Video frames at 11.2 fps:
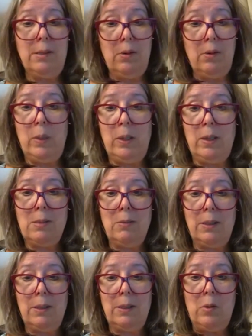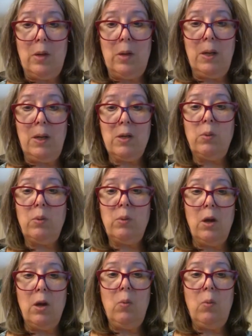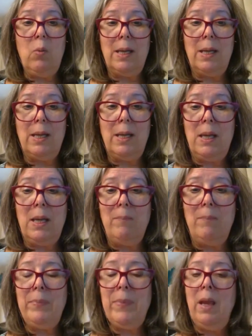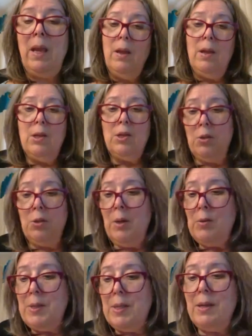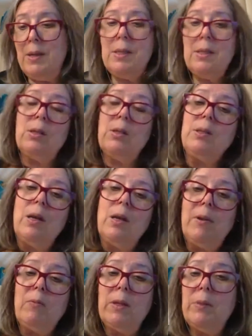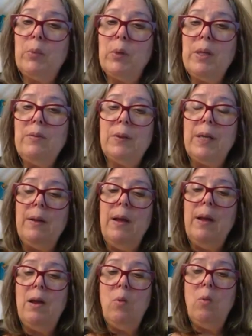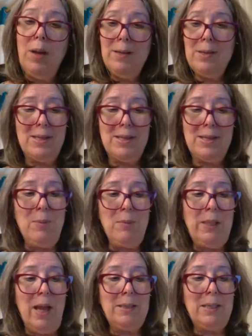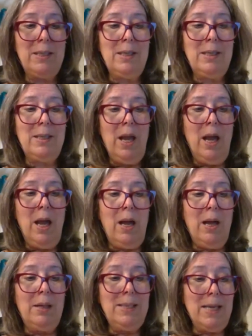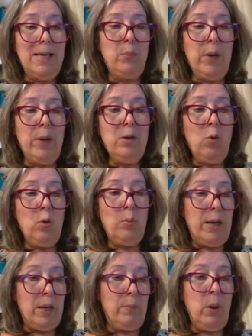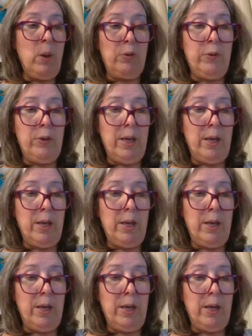to everybody else with that surname, because we know when they came in. Two others that I'll talk about really briefly. One is Giambilati, yes, Brenna or Brenna, both.